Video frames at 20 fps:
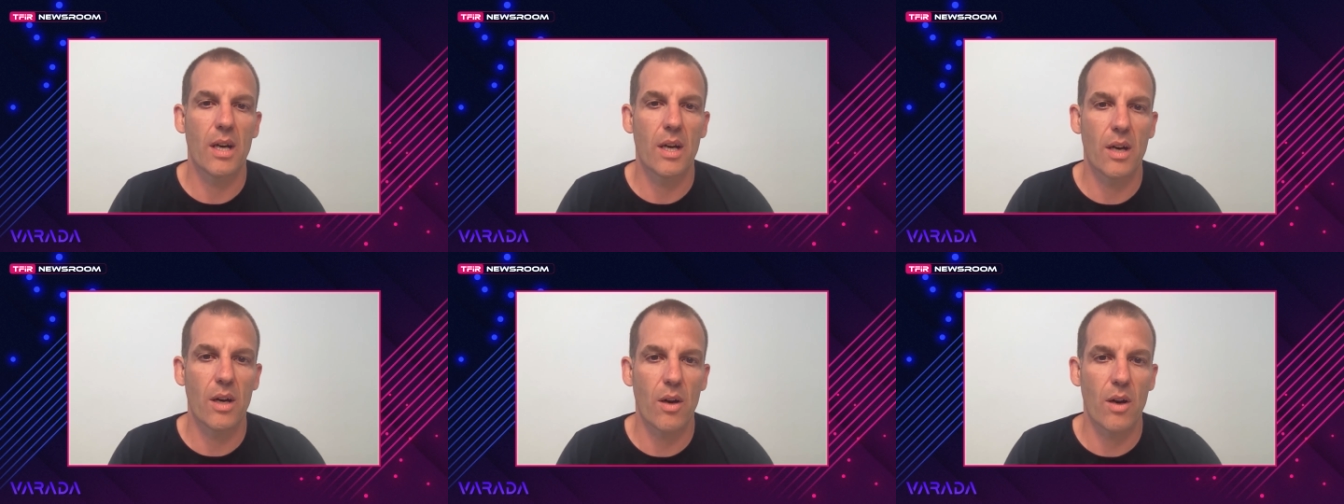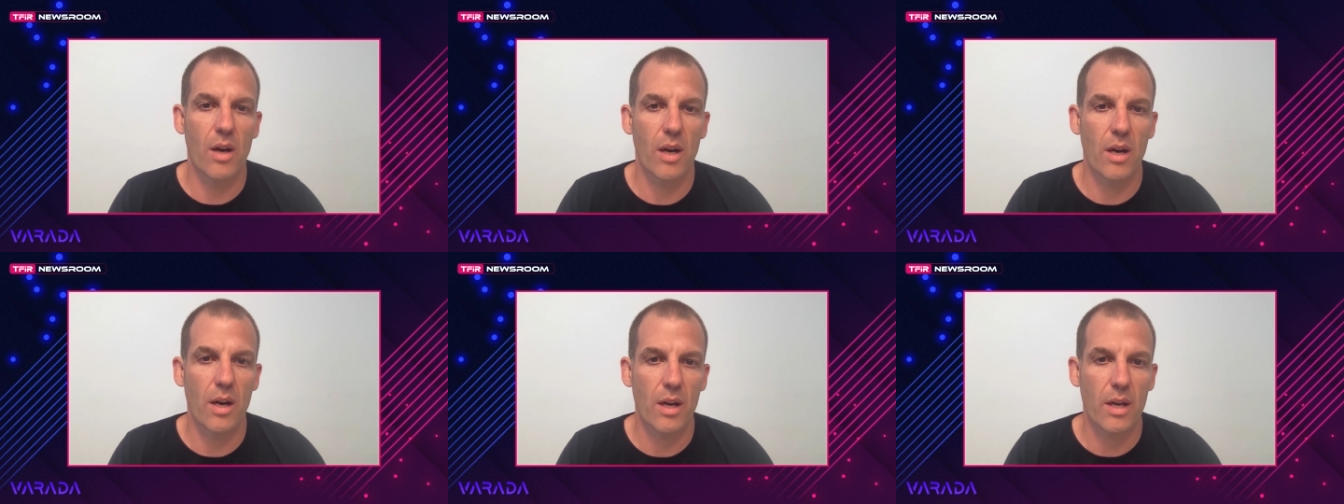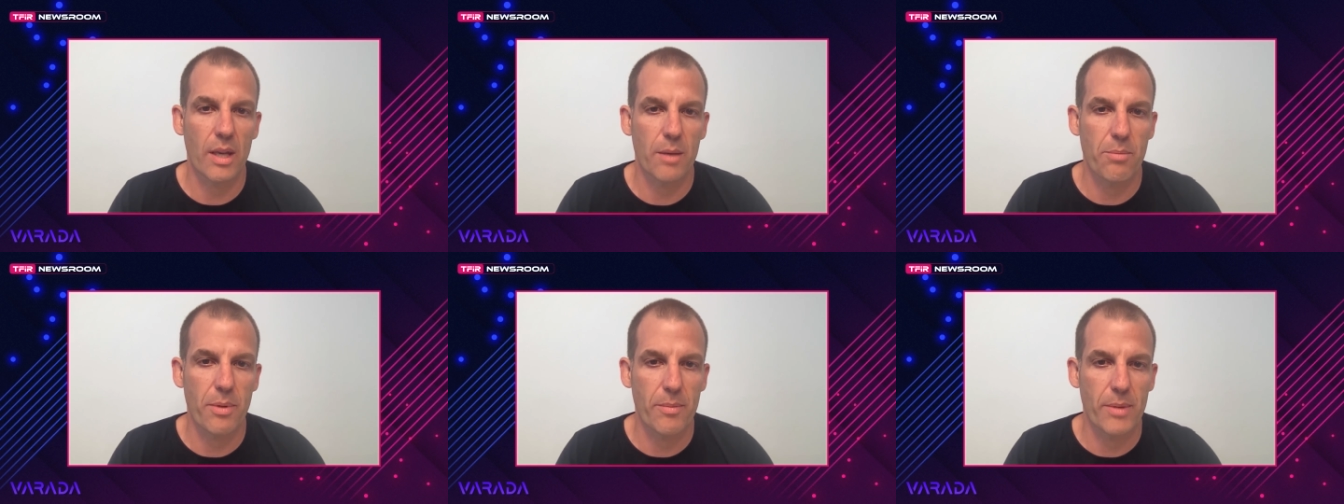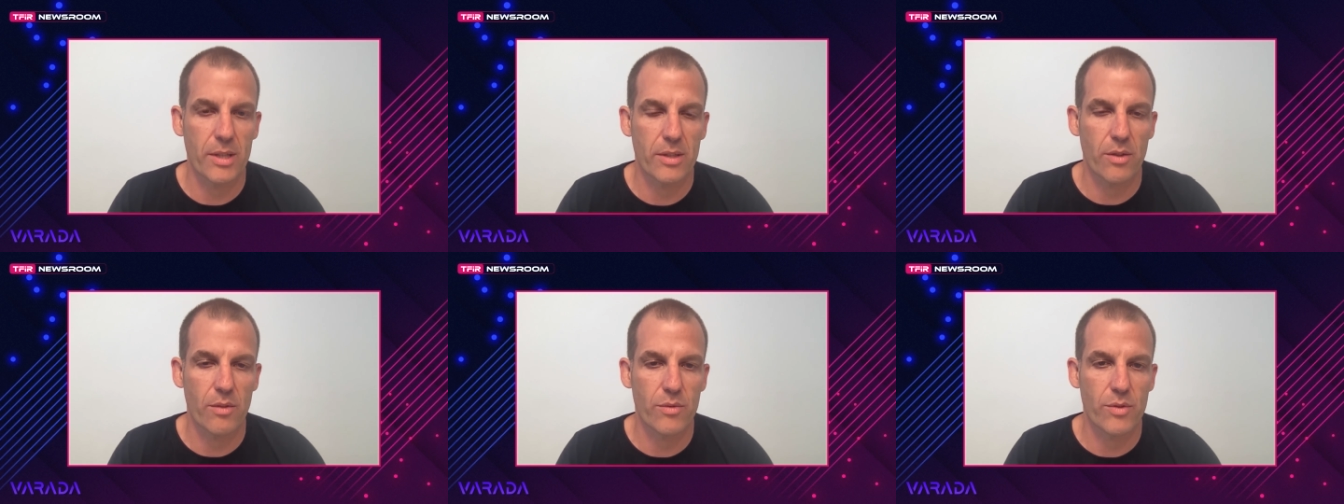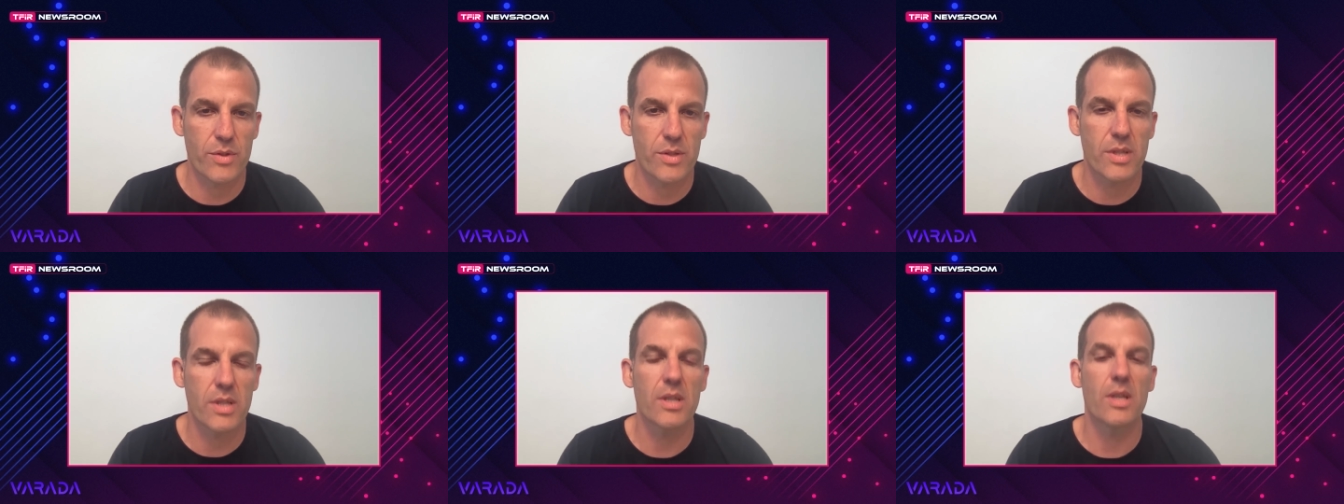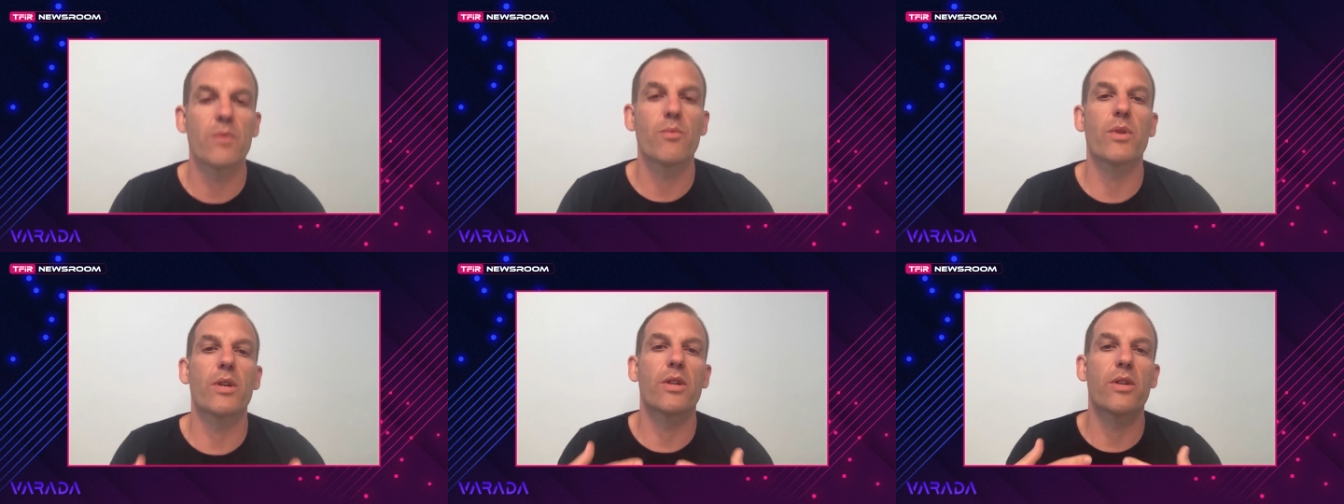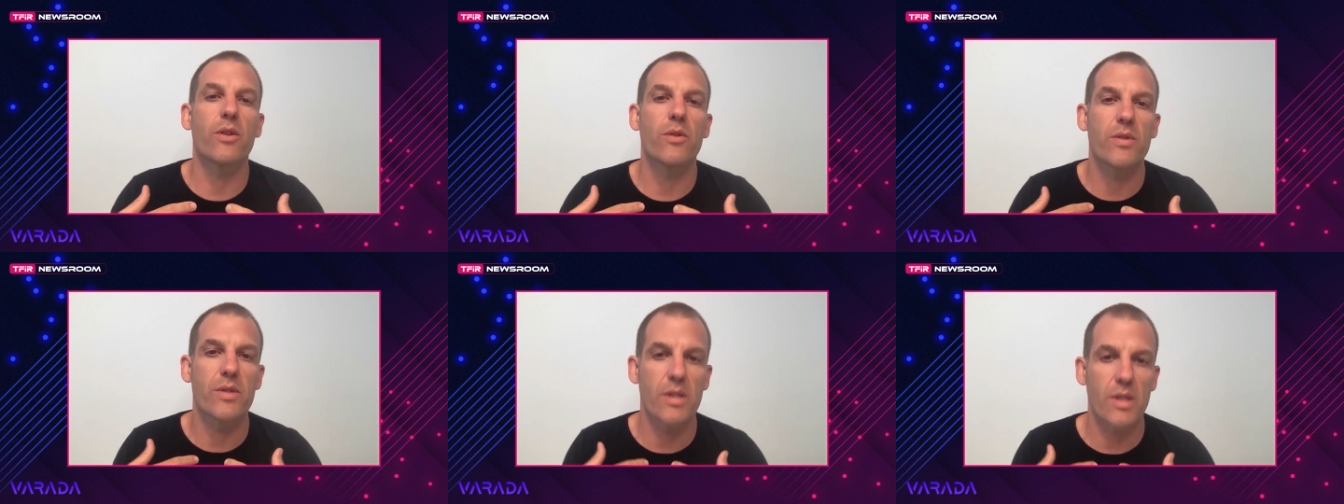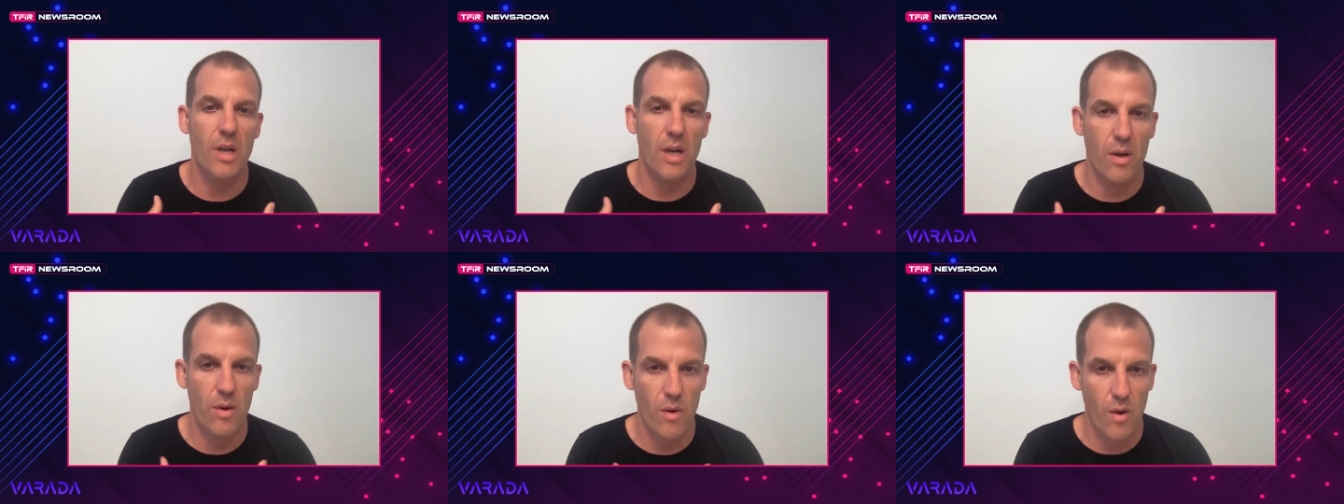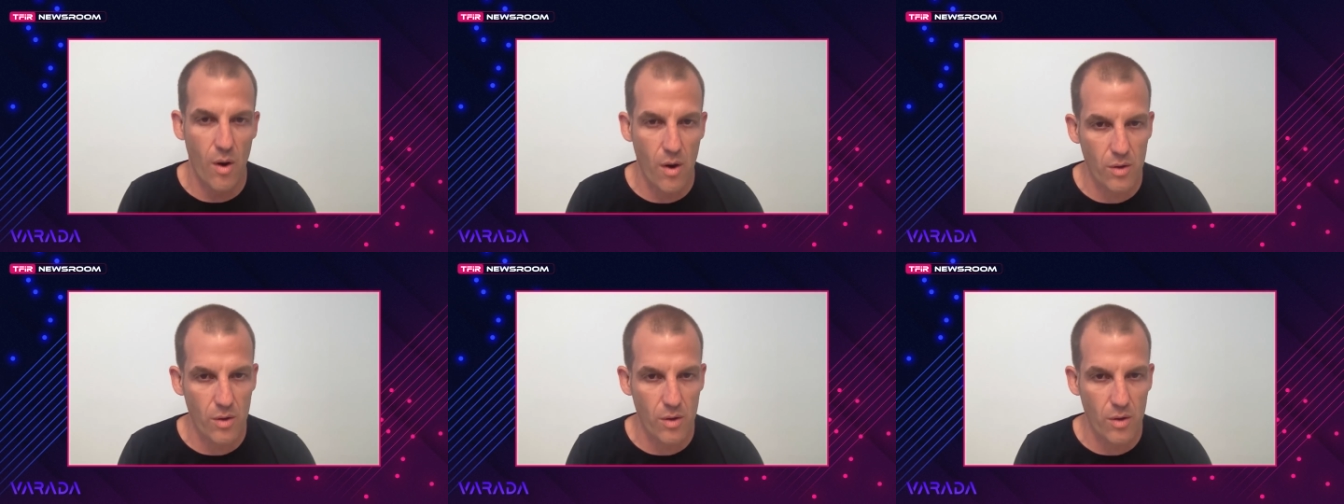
uh capability of Lucene and we're using our